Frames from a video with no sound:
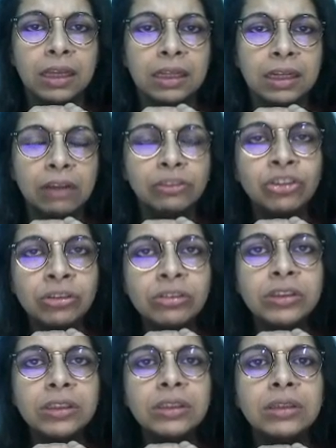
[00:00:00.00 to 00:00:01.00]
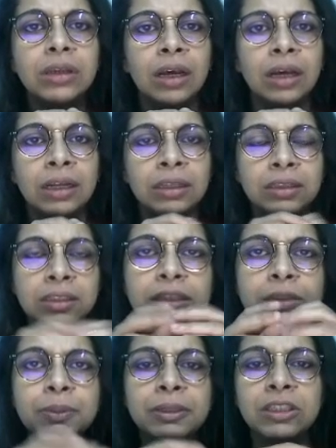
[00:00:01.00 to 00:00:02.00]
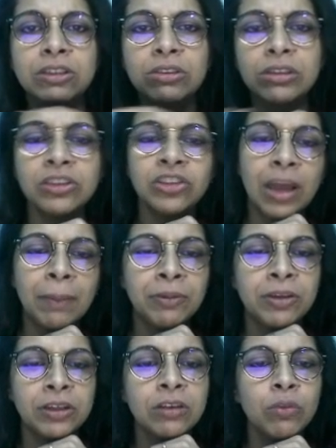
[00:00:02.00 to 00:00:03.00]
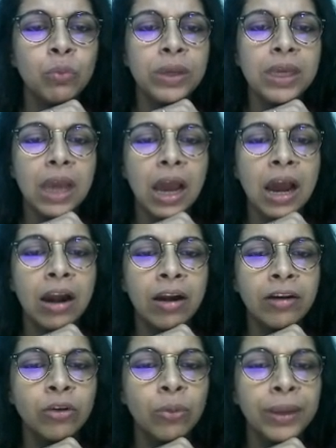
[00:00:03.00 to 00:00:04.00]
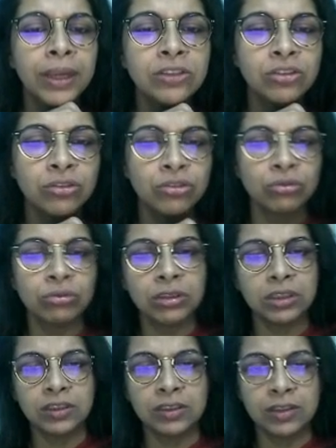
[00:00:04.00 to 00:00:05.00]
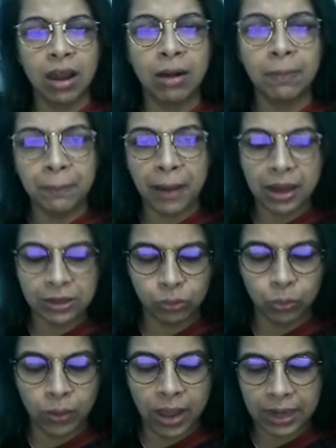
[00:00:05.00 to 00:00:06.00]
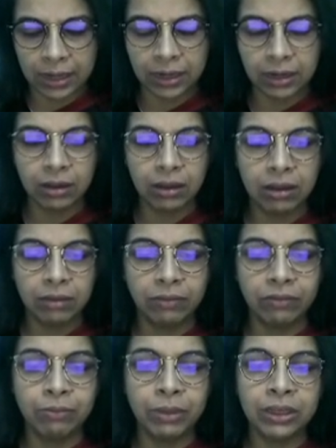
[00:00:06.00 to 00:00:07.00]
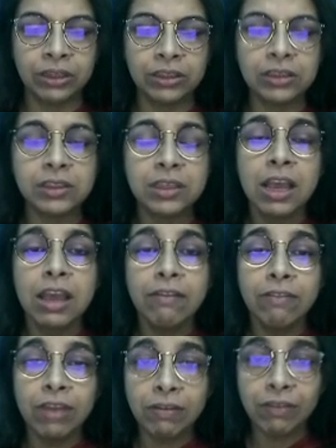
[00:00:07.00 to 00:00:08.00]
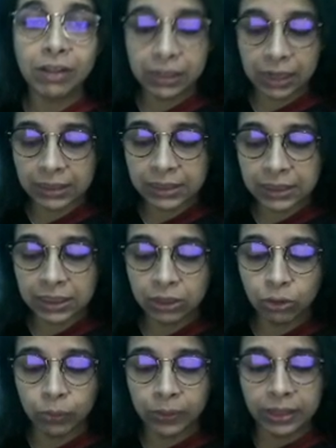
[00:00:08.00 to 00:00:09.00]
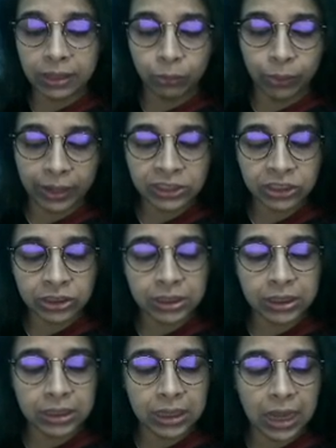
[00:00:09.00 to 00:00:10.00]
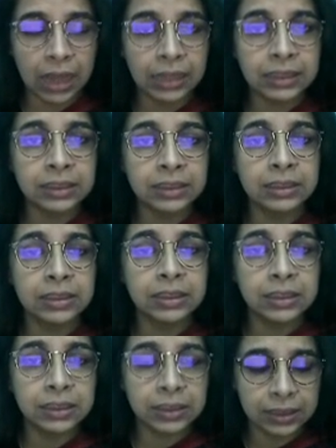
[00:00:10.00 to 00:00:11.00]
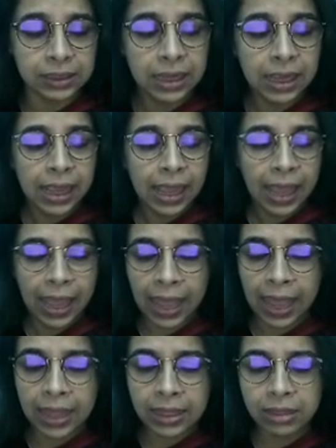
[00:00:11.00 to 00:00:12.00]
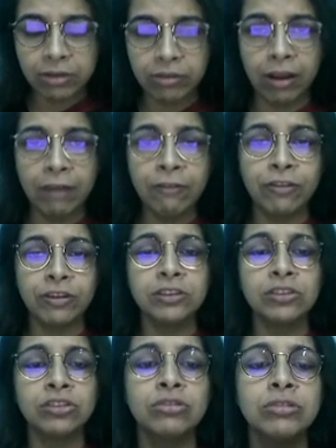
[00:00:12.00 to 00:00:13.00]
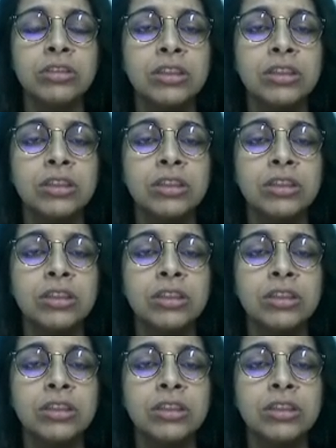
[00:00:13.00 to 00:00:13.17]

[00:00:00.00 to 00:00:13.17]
now children, this particular chapter we are going to do, this is our part 1, because we will continue with the question and answers and the reference to the